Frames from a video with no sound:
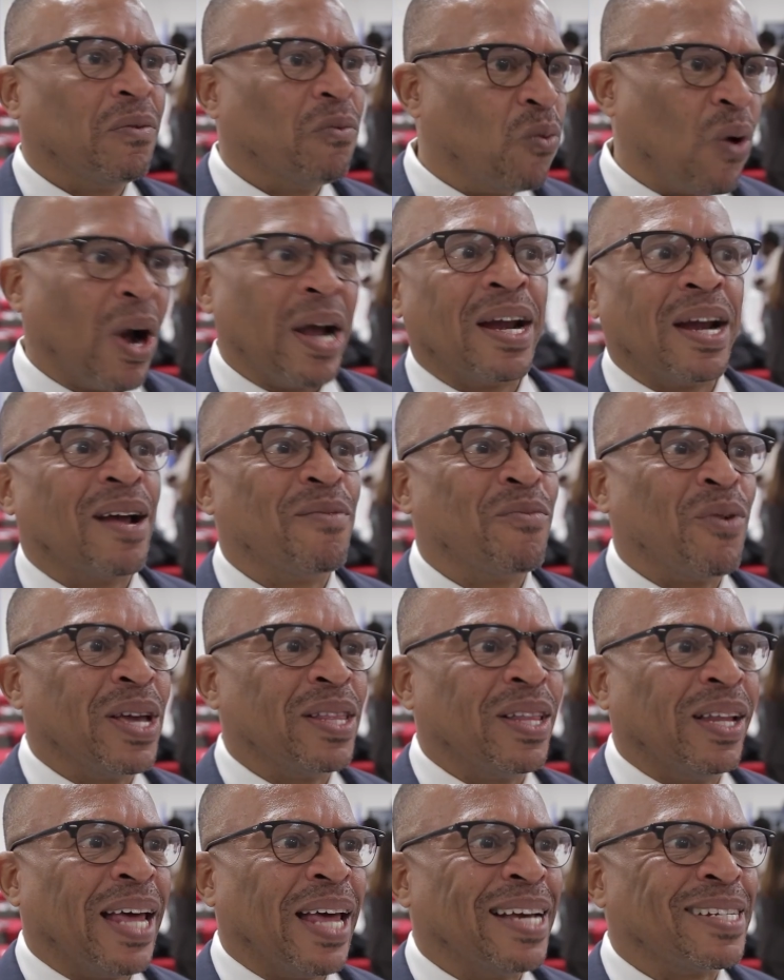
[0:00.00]
why not bring
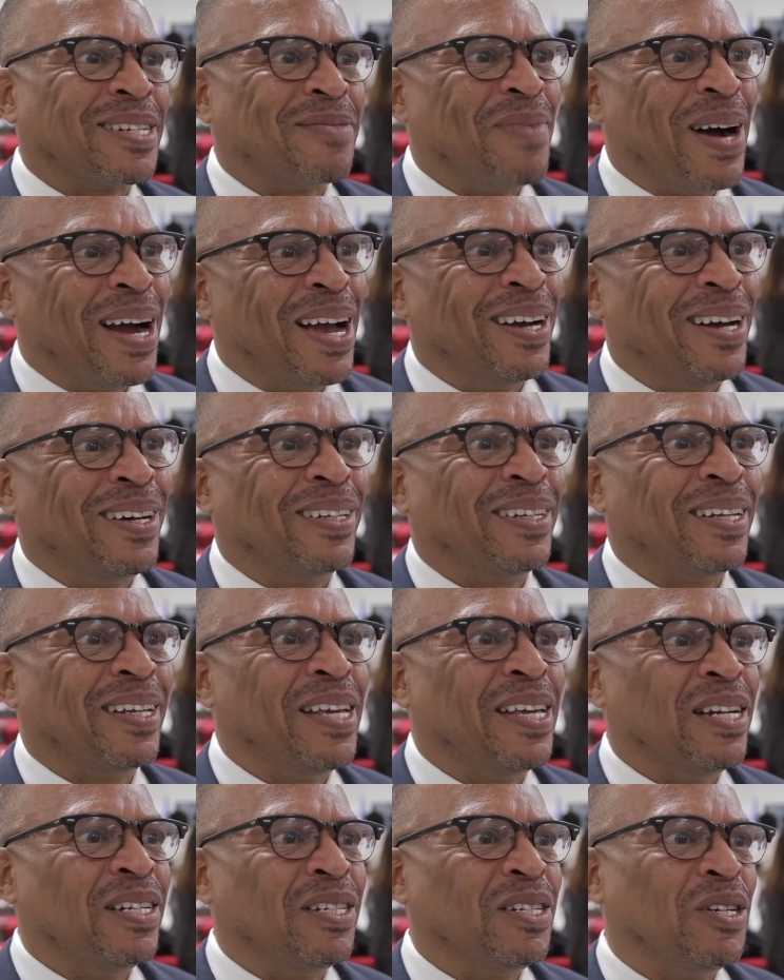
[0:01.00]
the last mile
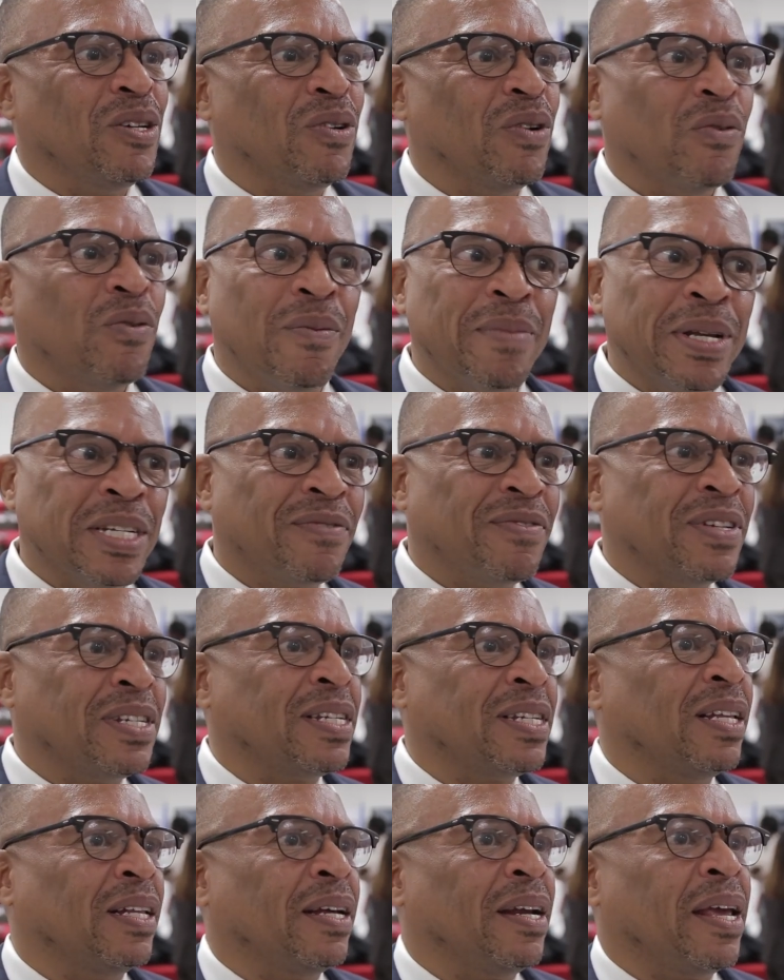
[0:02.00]
into a women's
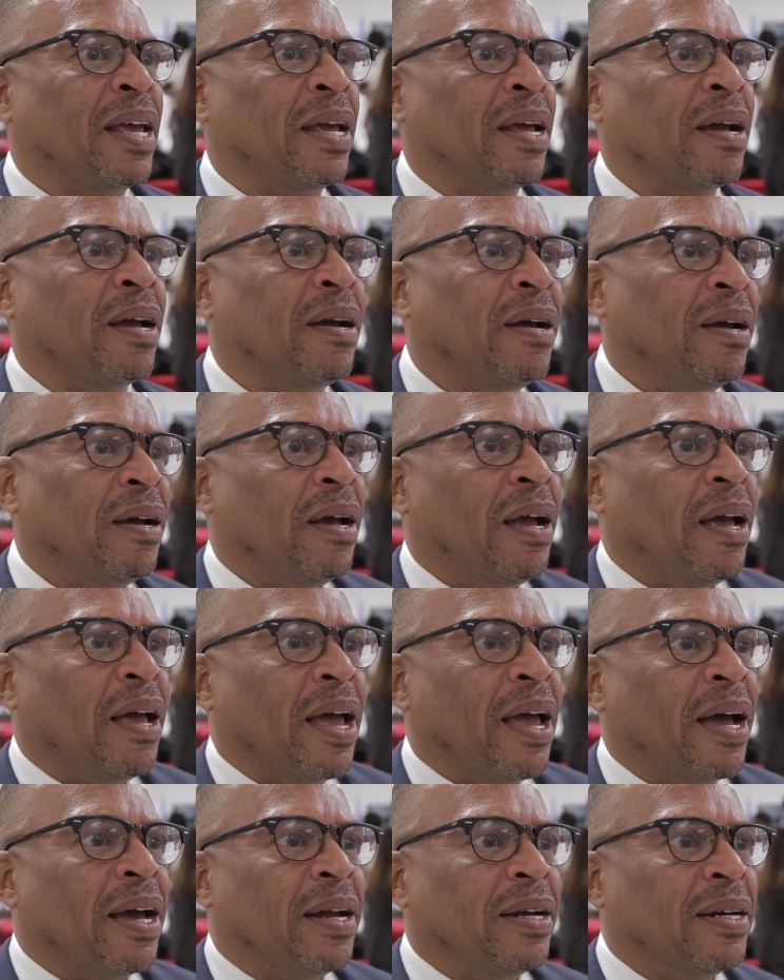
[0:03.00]
facility
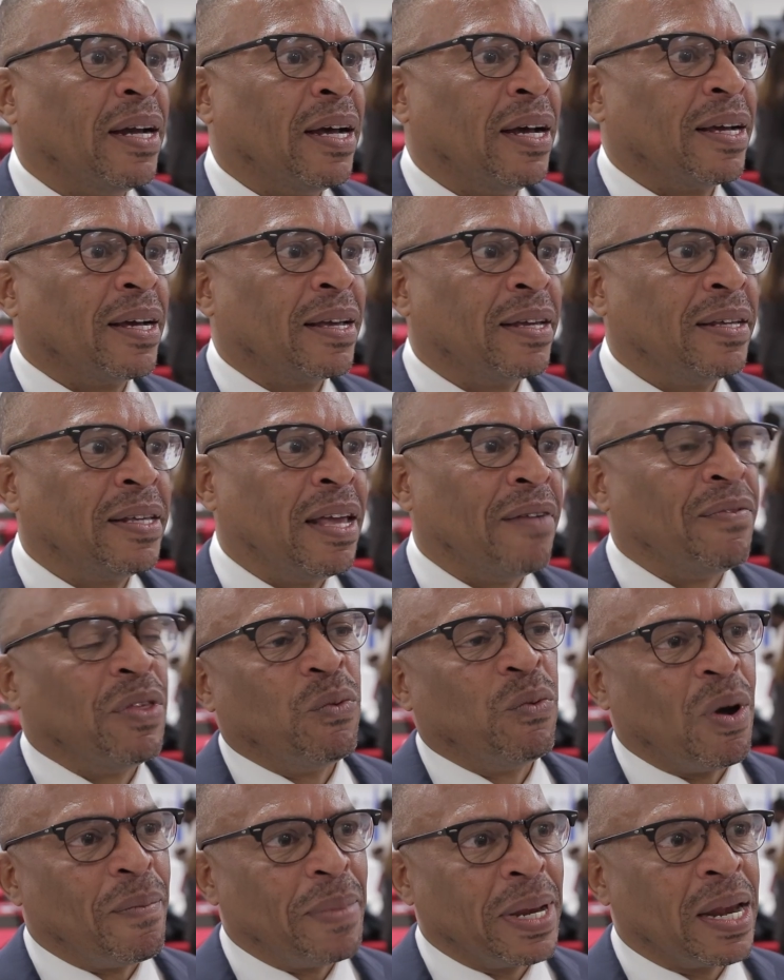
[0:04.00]
and give the
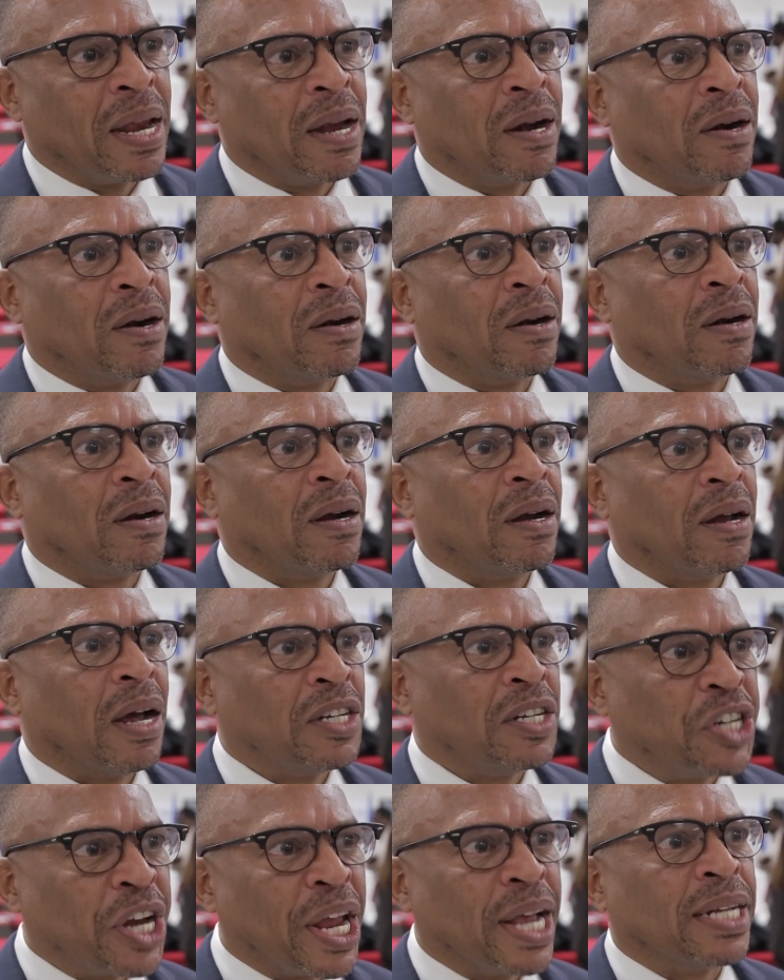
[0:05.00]
women here a
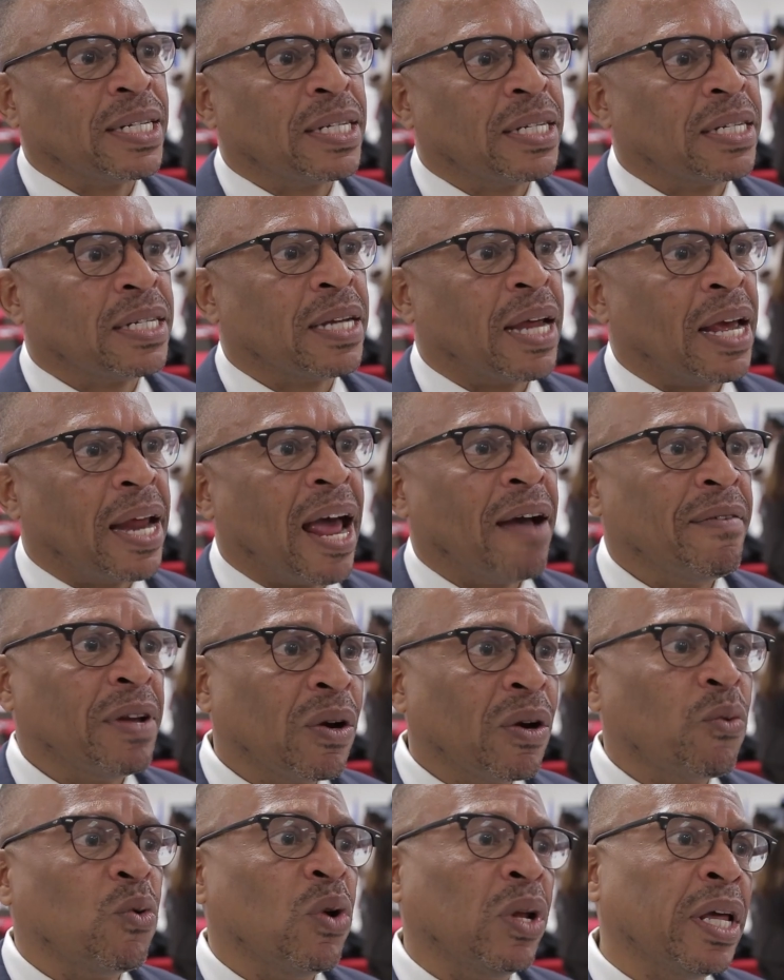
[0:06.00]
chance at having
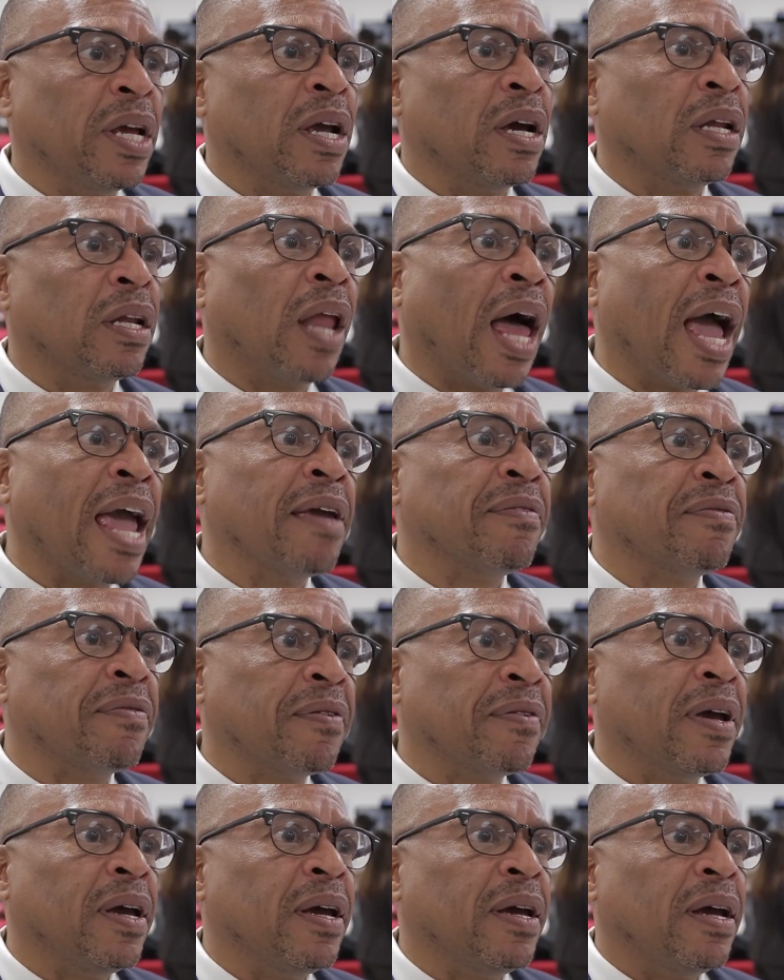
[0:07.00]
a really good life
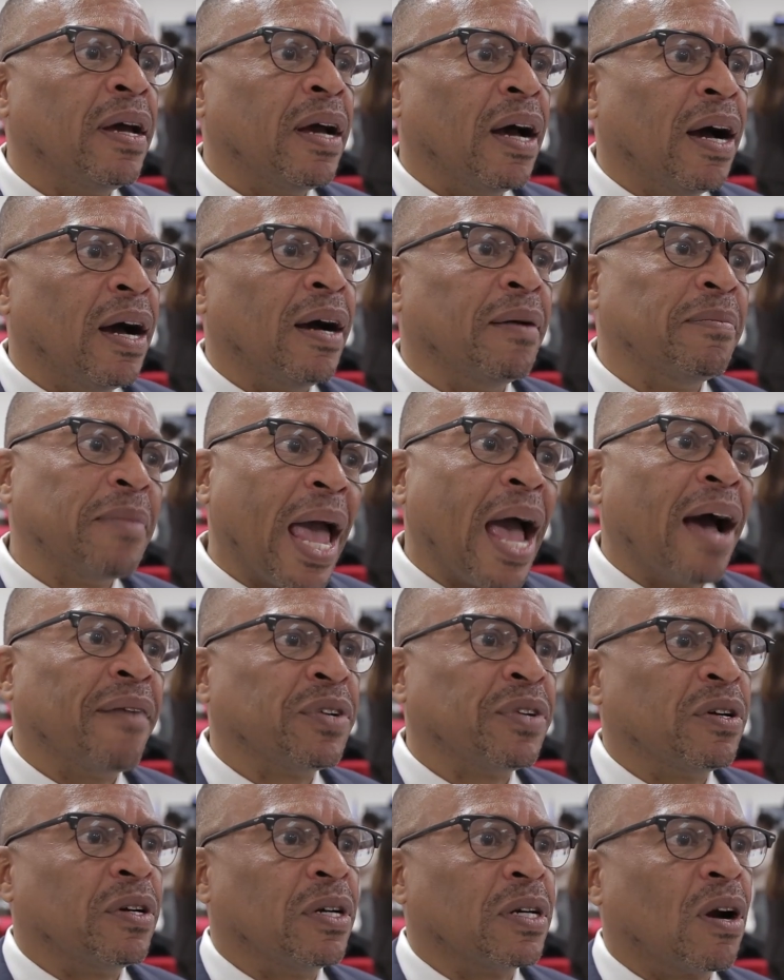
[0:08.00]

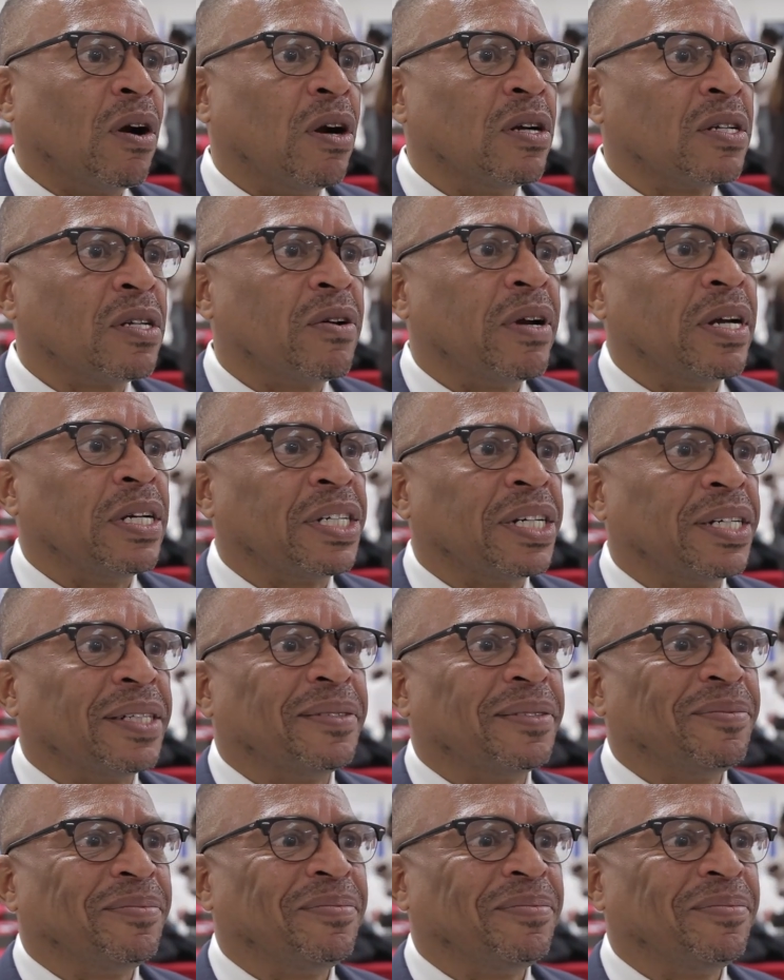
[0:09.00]
after incarceration?